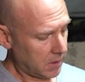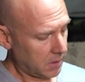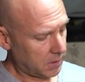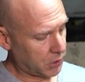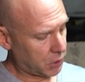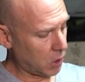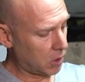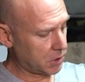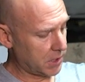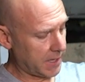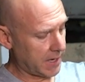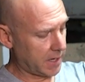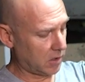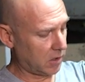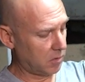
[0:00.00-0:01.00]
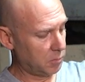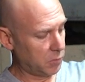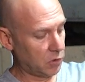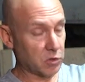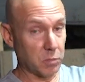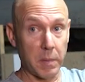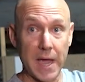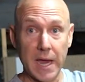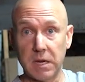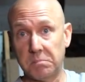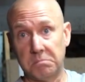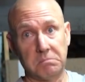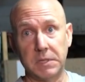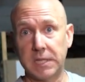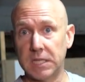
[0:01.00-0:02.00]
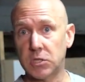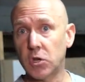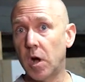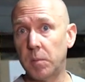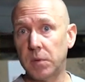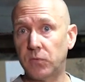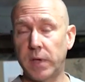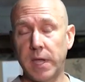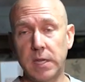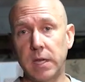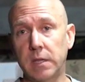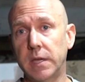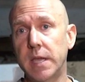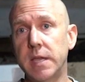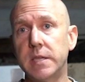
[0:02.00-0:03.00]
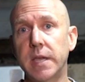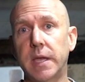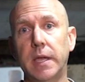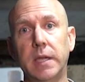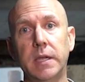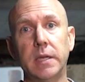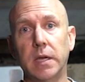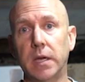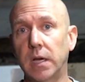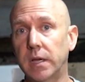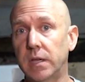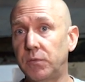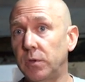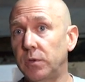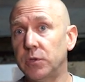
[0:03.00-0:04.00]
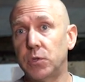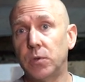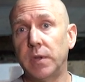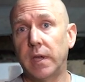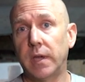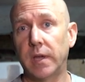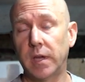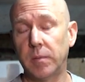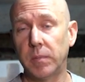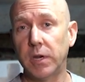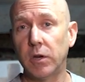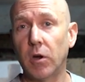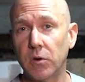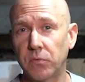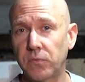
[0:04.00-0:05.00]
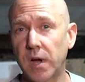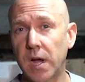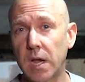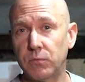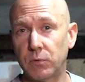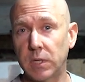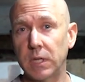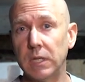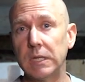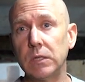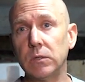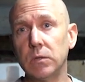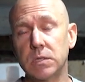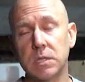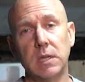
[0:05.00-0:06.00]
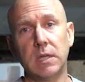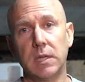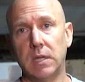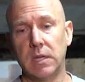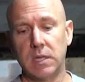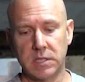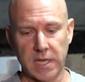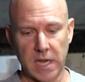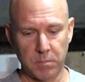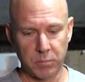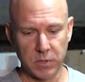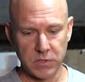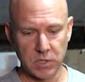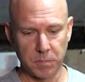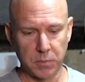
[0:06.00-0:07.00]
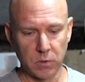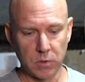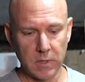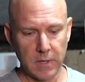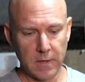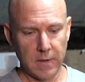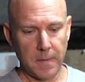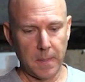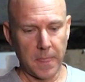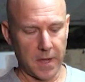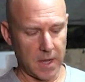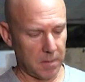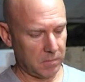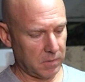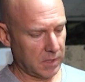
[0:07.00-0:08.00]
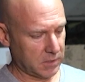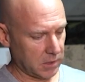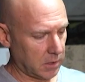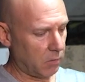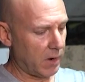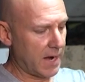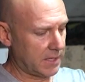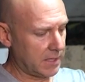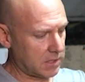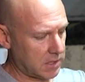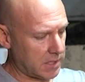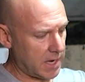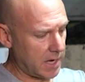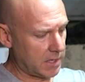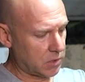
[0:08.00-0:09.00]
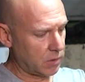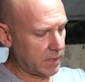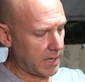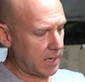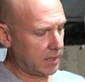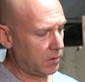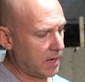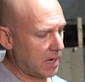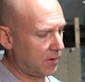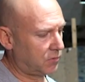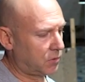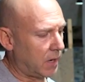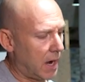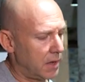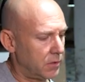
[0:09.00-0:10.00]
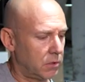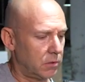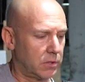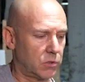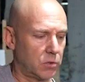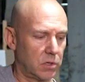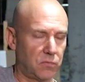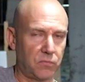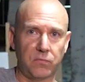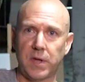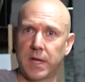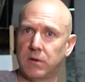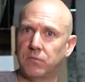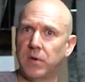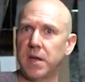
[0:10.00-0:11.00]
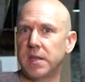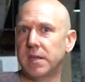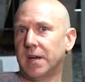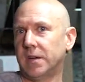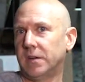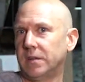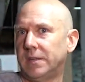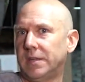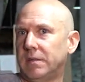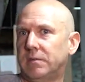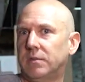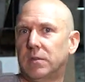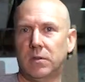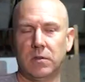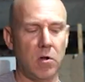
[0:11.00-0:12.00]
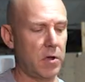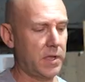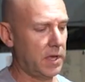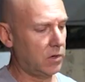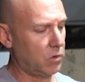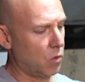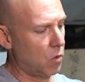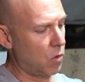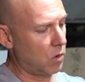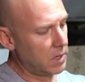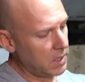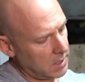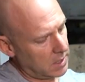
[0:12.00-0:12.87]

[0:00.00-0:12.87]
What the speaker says: the charging handle moves back, but that's common for any other AK. If you used an R5 or the Galils, same principle. It's on the right hand side, so again you have to either do the sort of funky underneath cocking or